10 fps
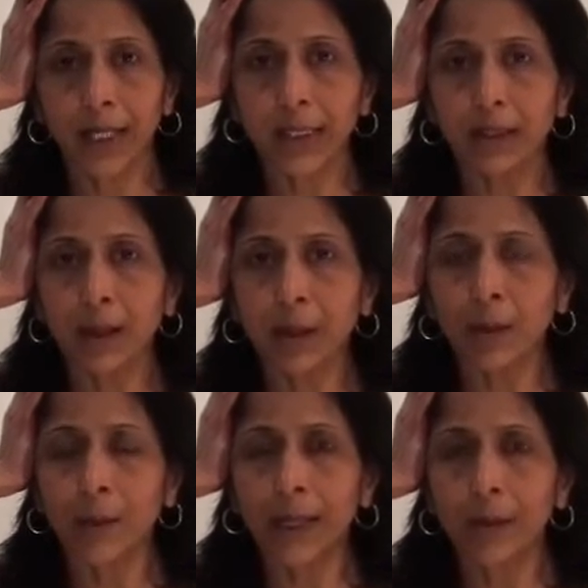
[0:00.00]
it's
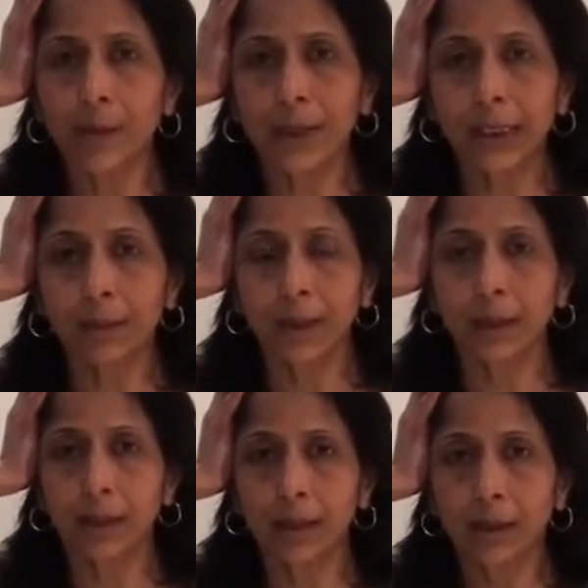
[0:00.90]
not quite
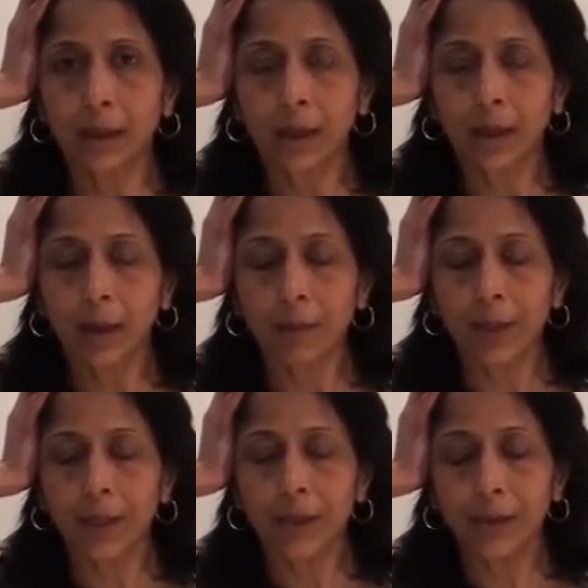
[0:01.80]
visible,
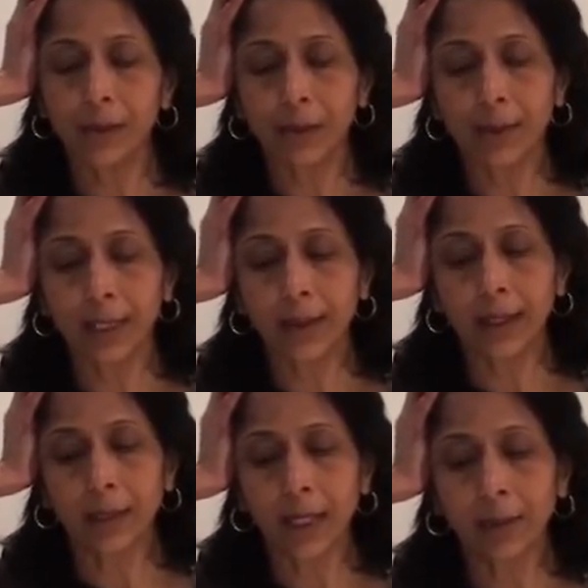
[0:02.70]
but you should be
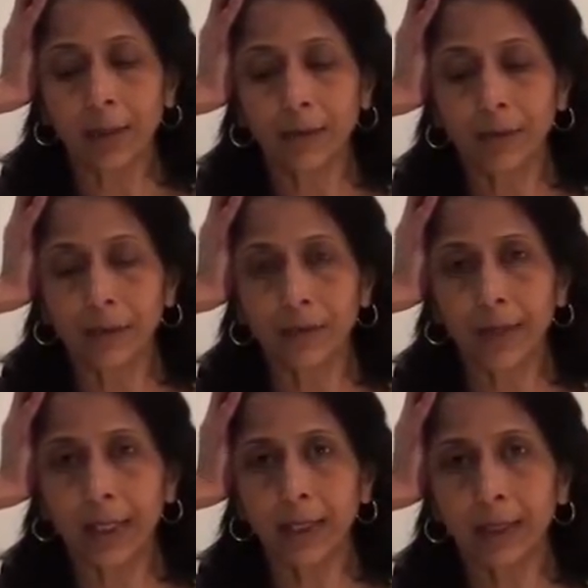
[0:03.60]
really able to
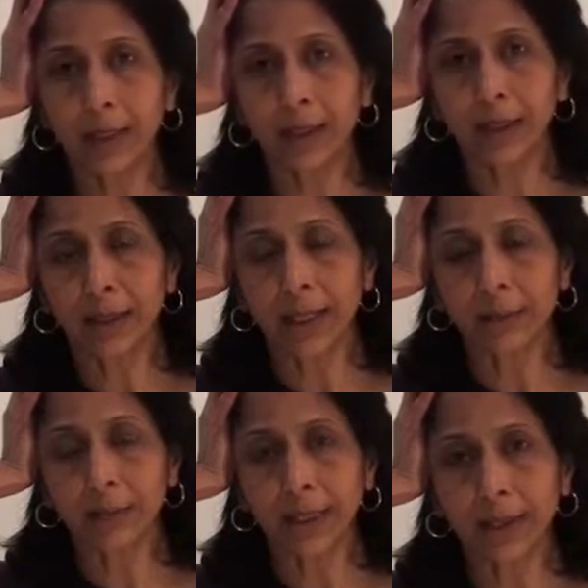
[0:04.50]
feel it in the neck
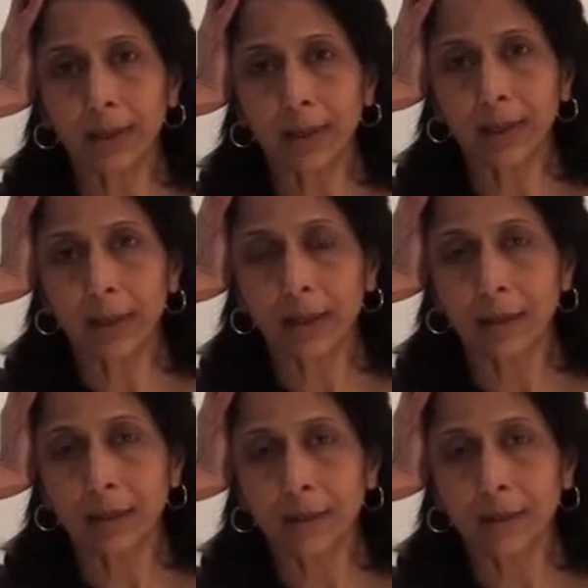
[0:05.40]
muscles.